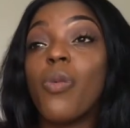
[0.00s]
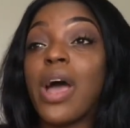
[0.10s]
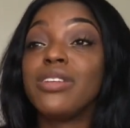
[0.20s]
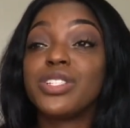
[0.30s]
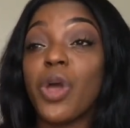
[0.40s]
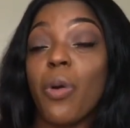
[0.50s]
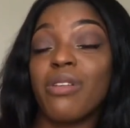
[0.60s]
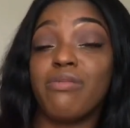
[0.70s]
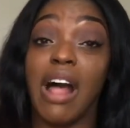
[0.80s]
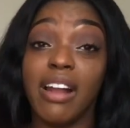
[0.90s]
why don't you go
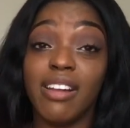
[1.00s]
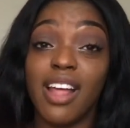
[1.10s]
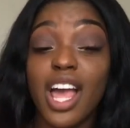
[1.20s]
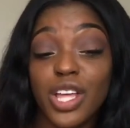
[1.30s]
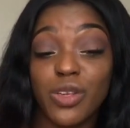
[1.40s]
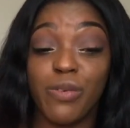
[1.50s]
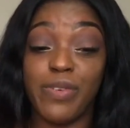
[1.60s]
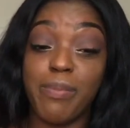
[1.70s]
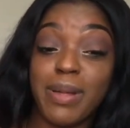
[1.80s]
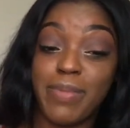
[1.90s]
and run, you
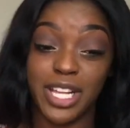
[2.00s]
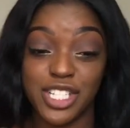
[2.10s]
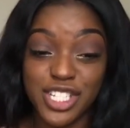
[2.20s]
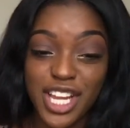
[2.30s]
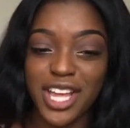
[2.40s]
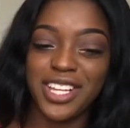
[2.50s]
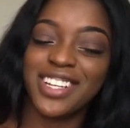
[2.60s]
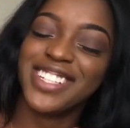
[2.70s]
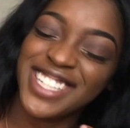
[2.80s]
Fitbit bitch?